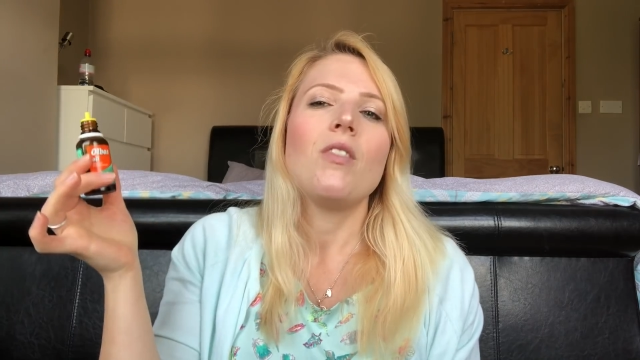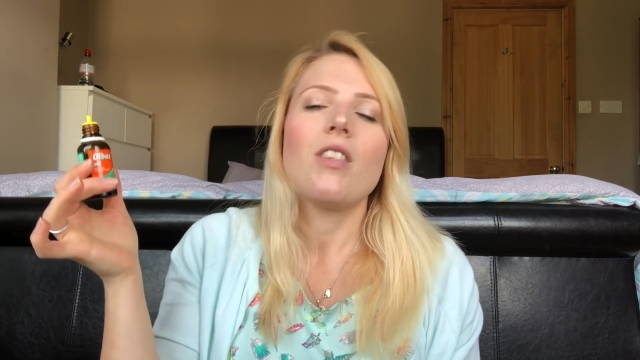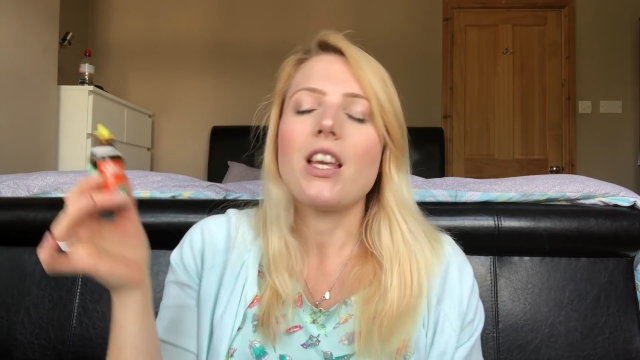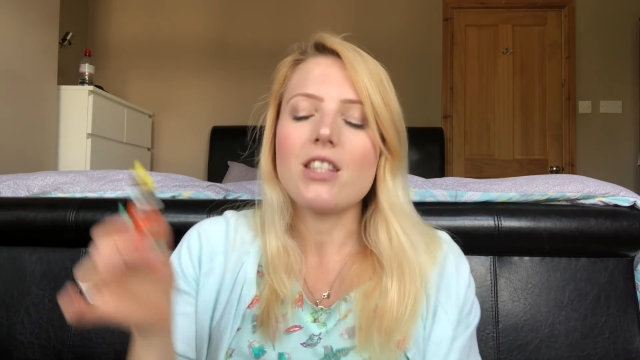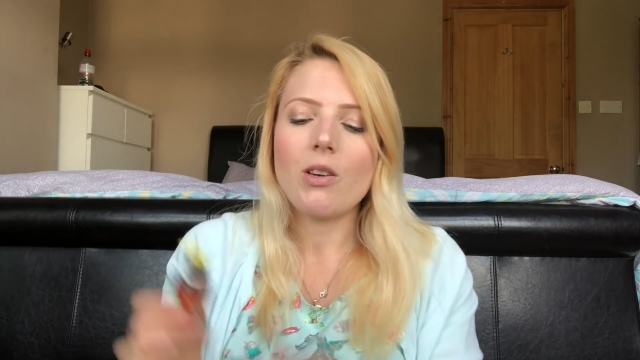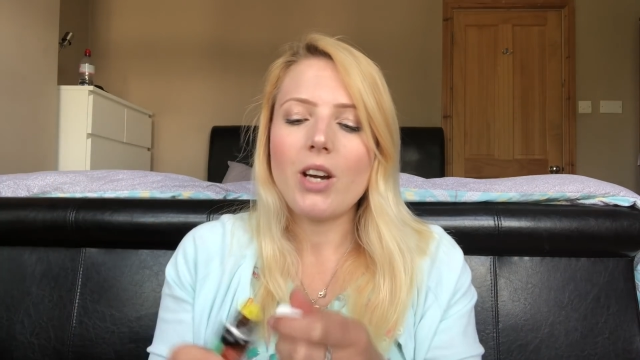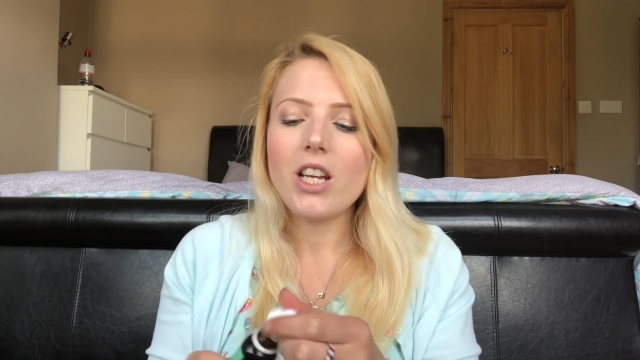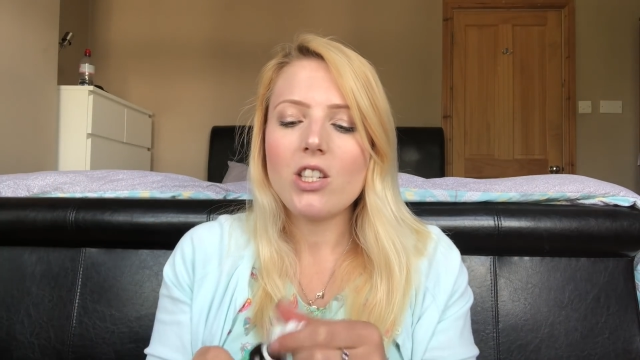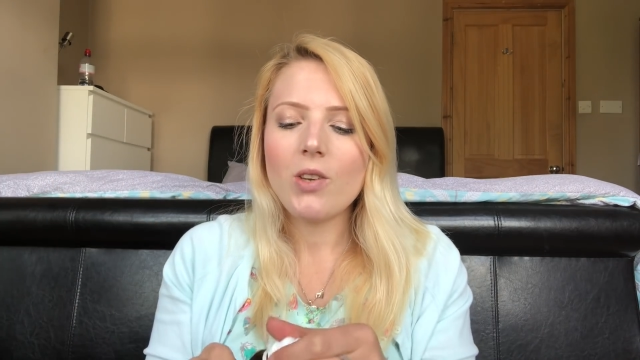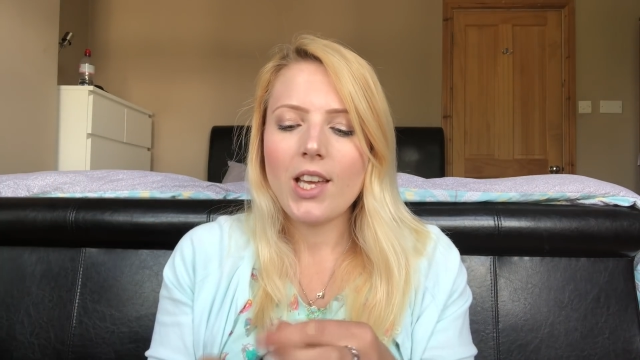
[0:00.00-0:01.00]
that's how I
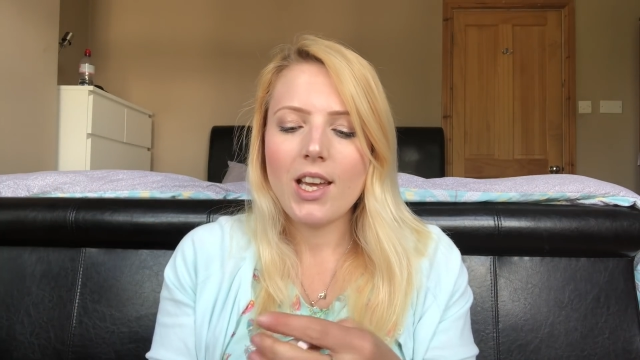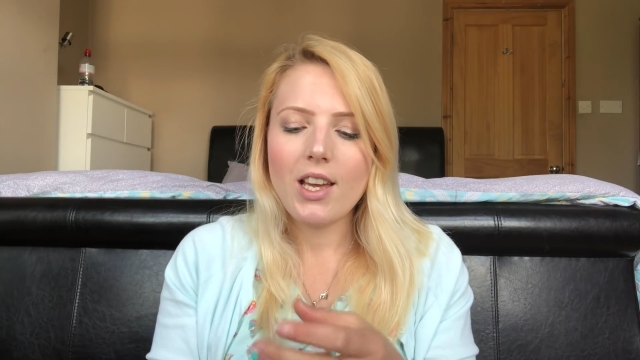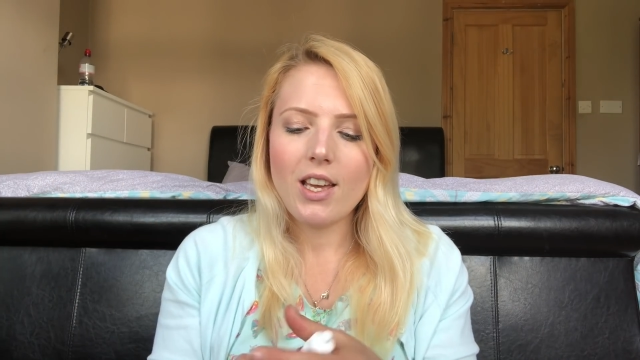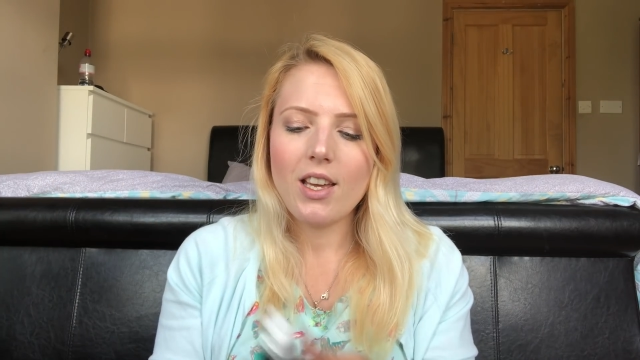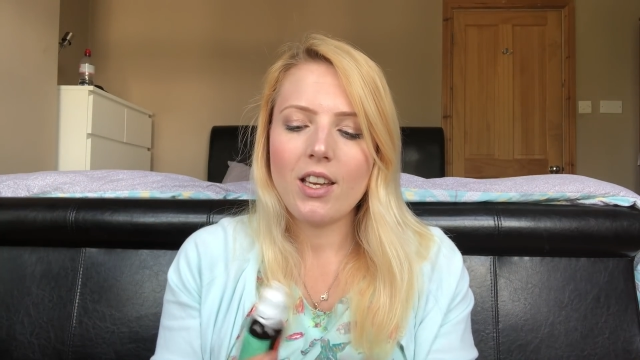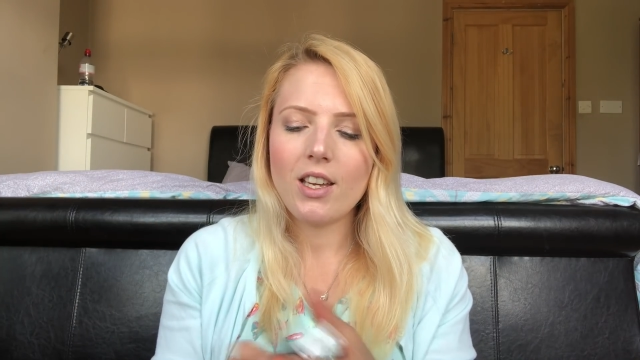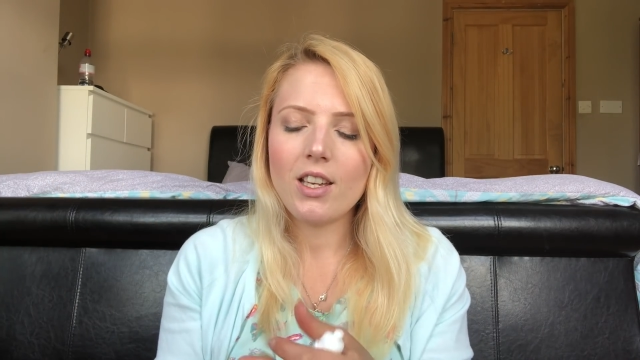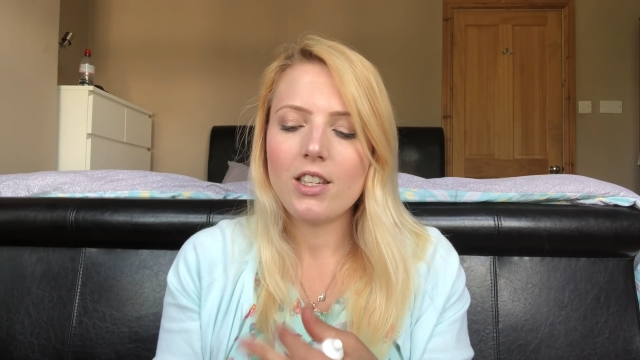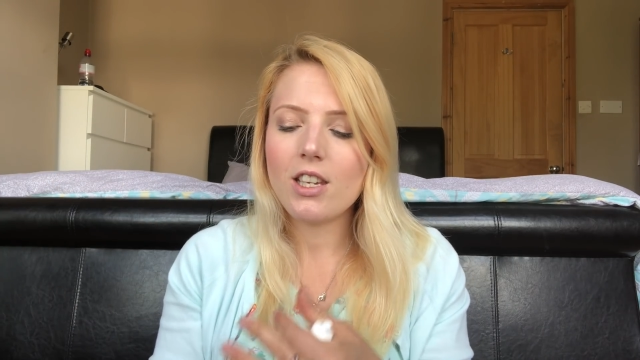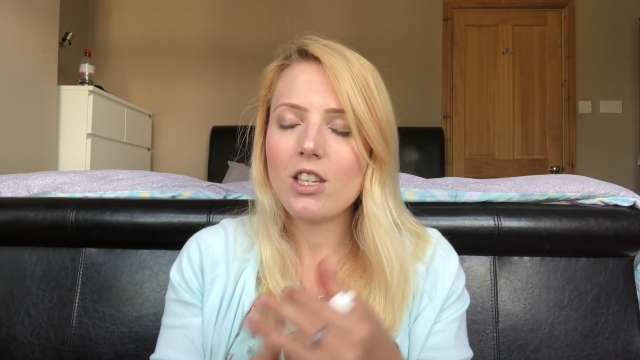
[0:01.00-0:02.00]
do it.
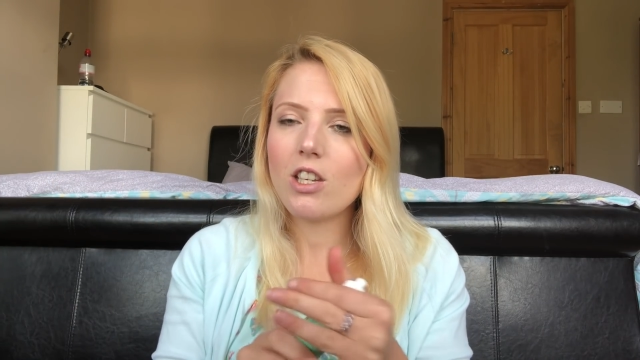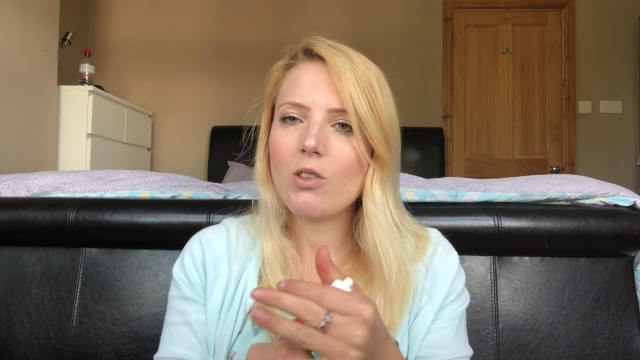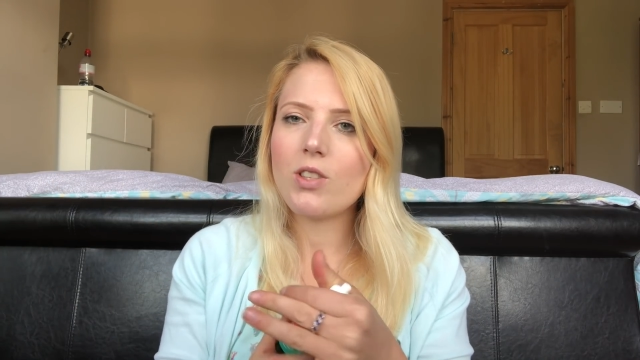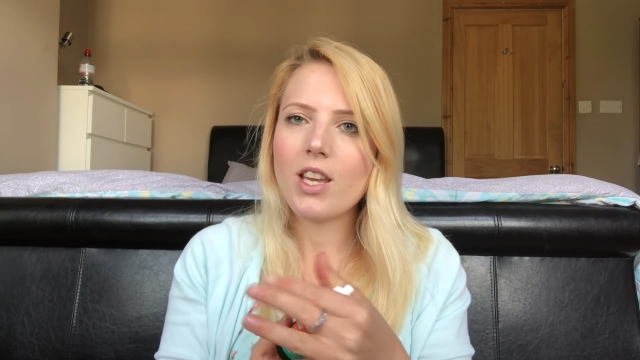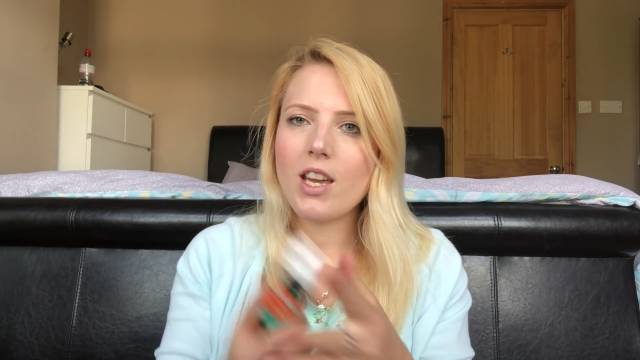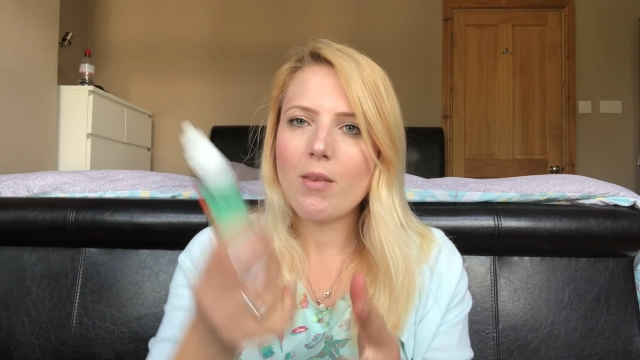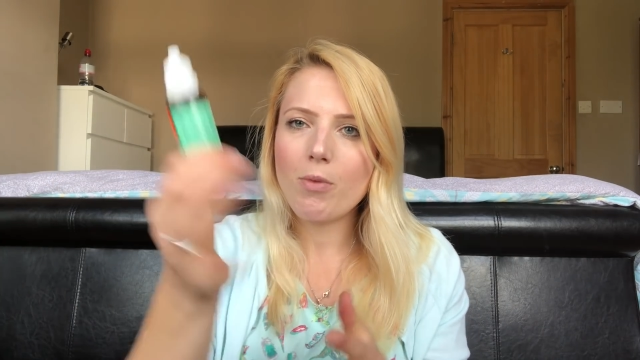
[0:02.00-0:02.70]
Didn't use it,